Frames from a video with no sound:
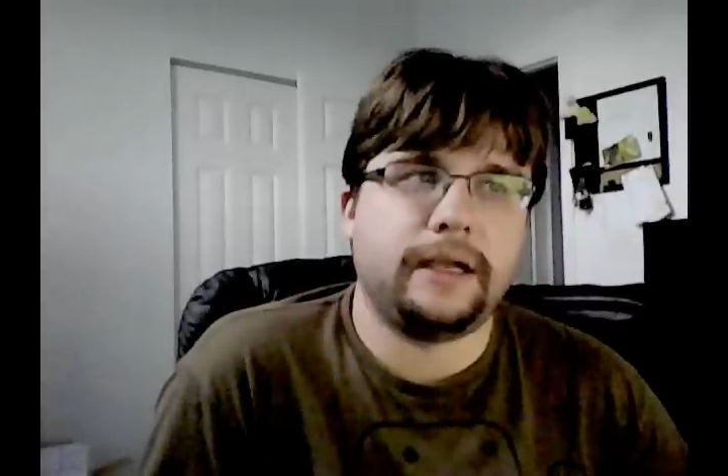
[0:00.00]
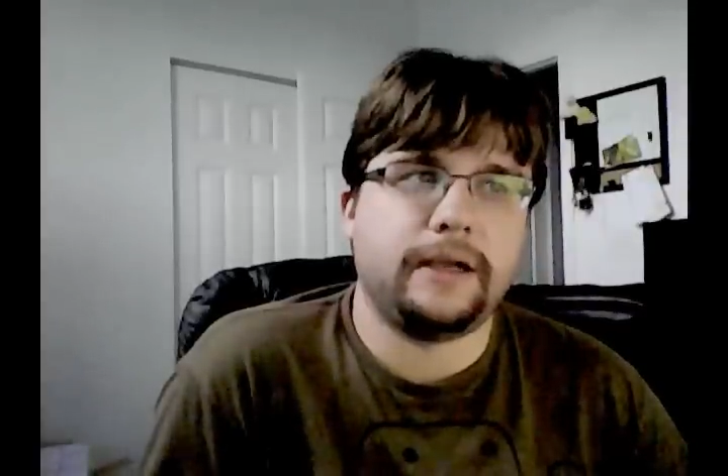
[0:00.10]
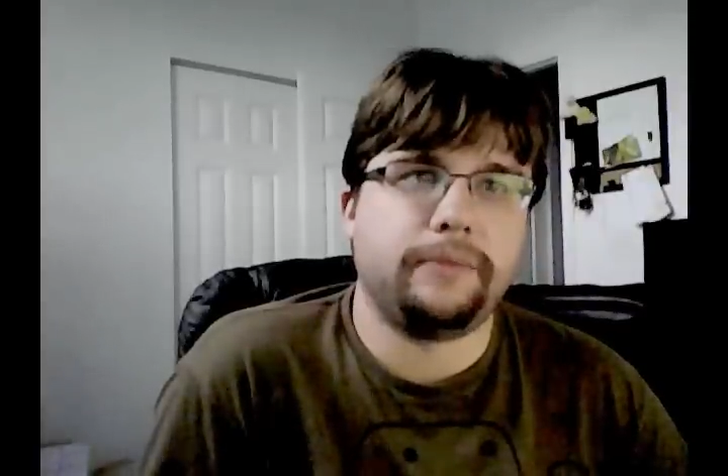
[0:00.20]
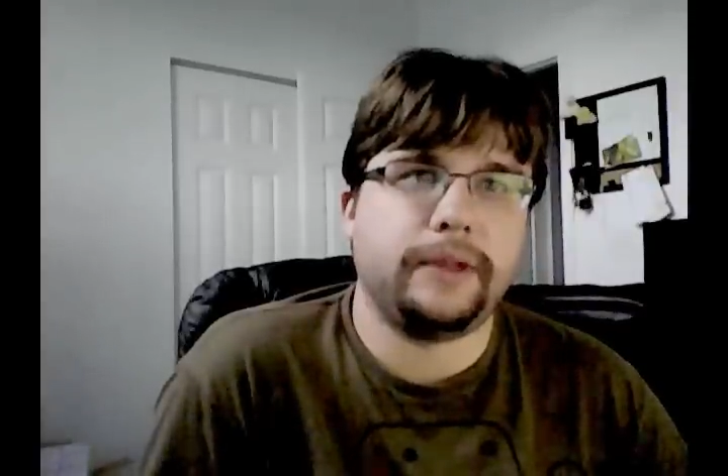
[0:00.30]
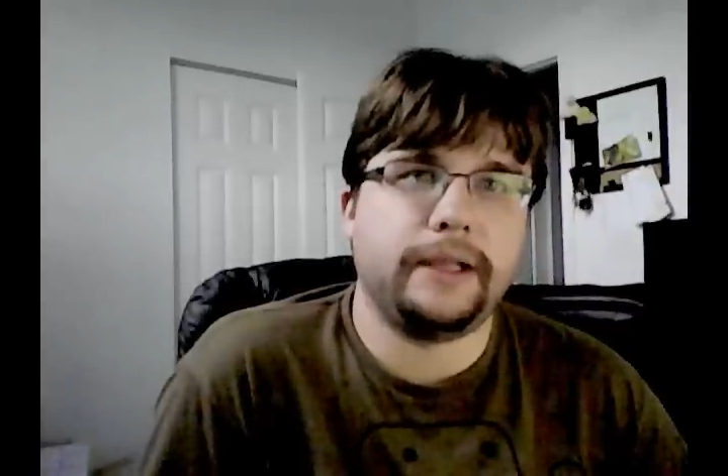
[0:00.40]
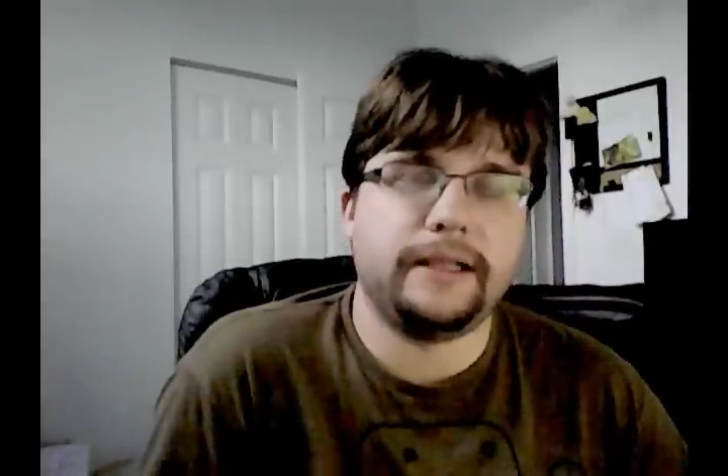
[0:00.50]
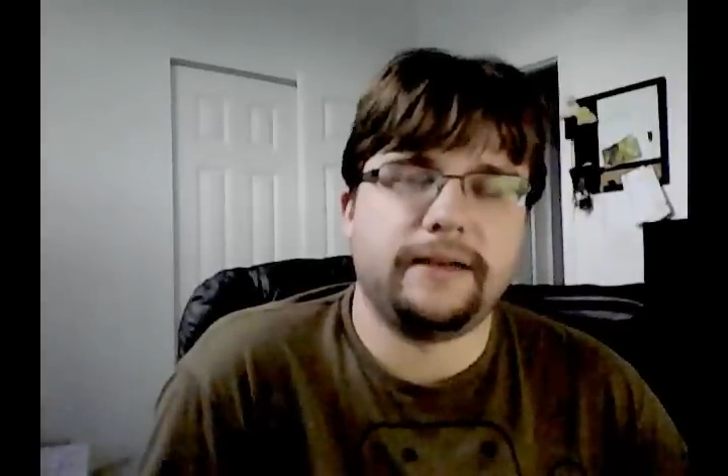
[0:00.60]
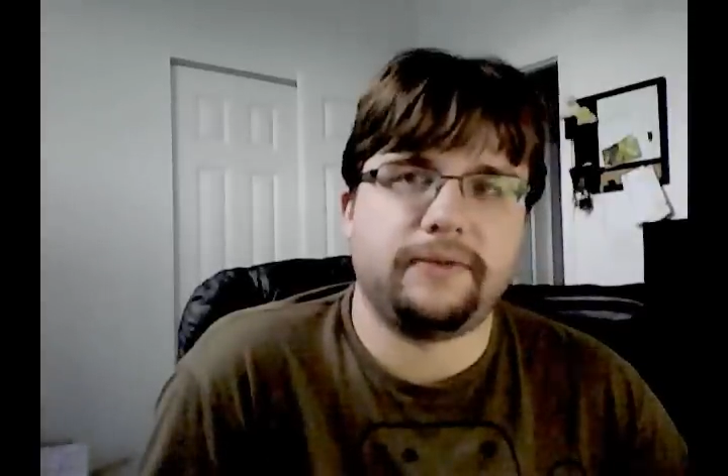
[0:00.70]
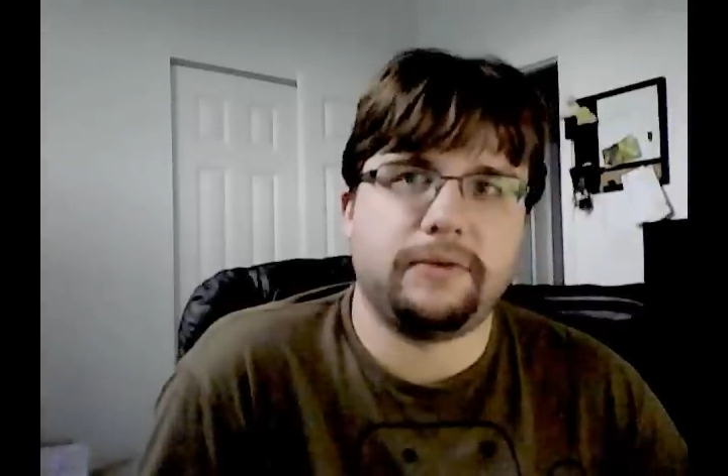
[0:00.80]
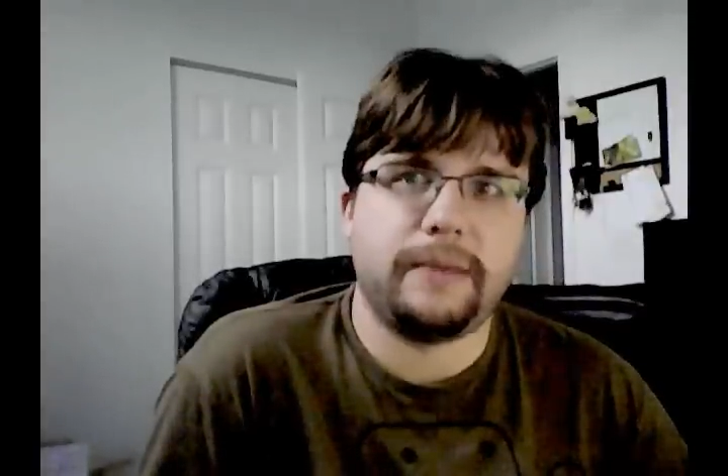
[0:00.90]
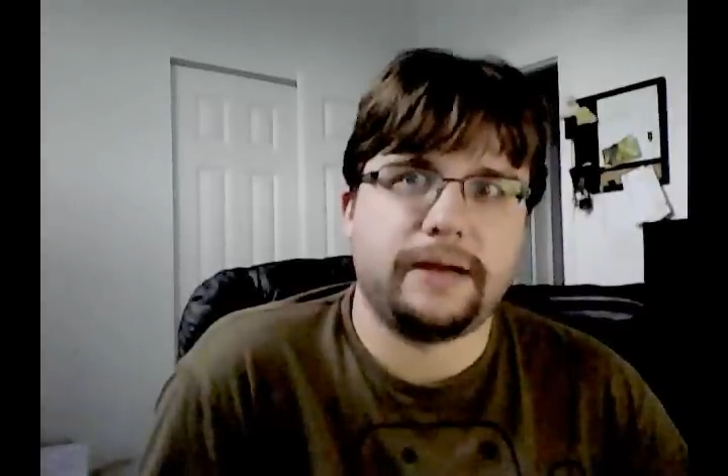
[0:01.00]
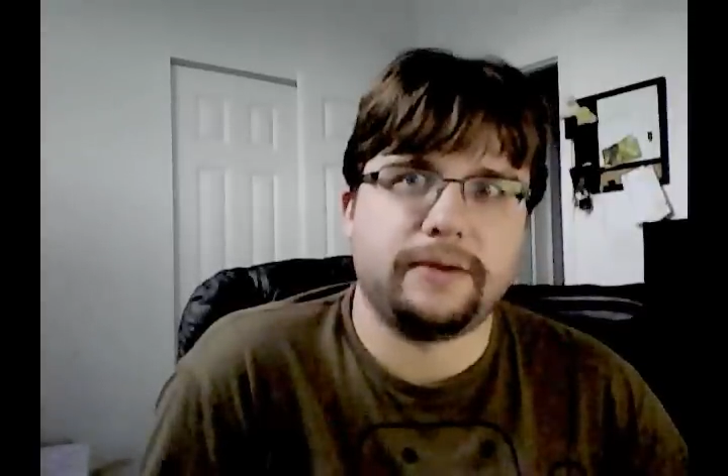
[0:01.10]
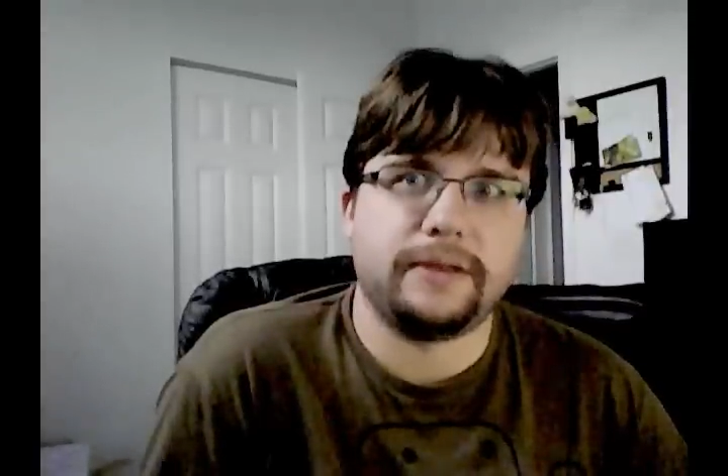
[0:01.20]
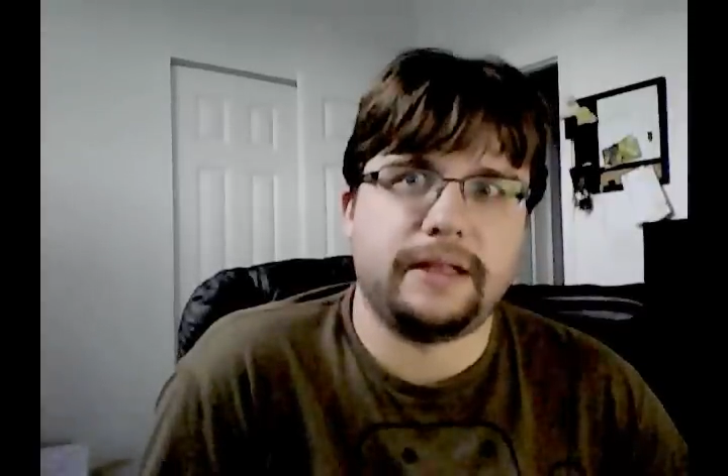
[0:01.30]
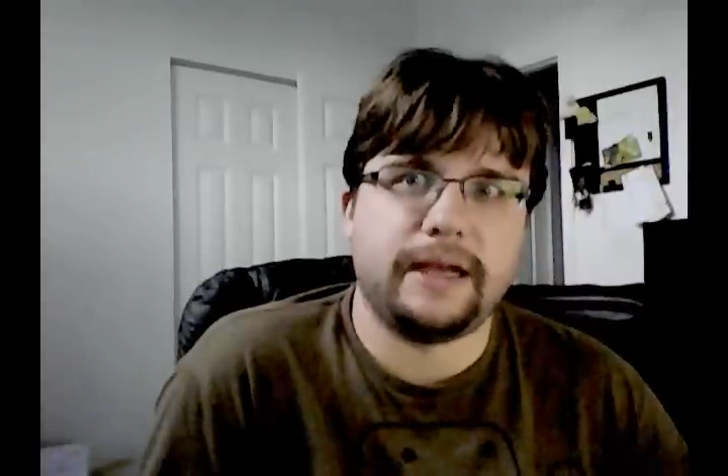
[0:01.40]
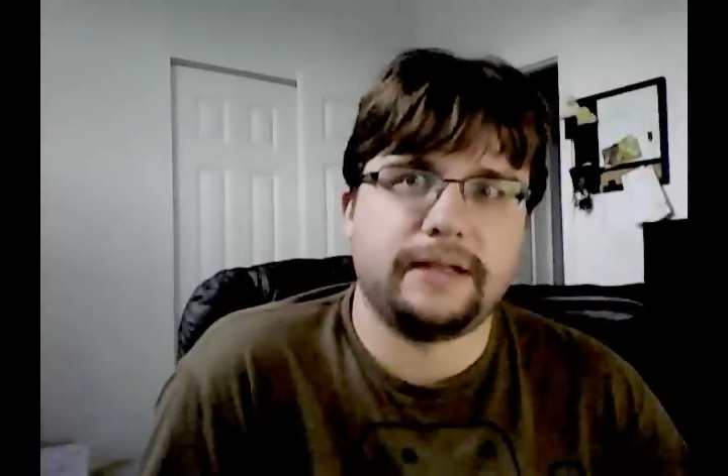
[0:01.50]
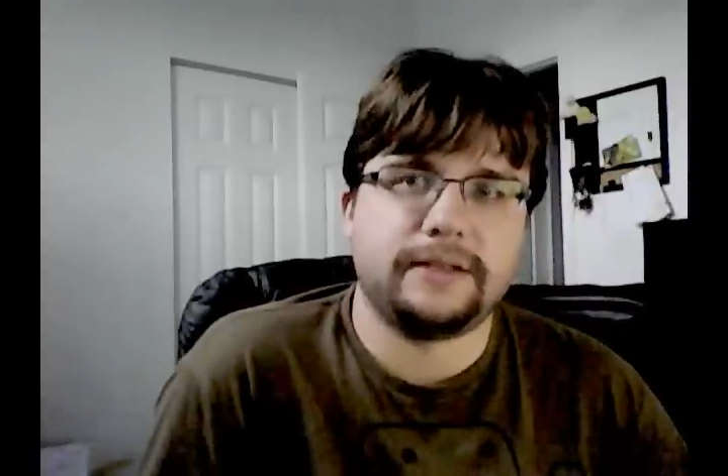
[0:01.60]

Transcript: completely different manner than that.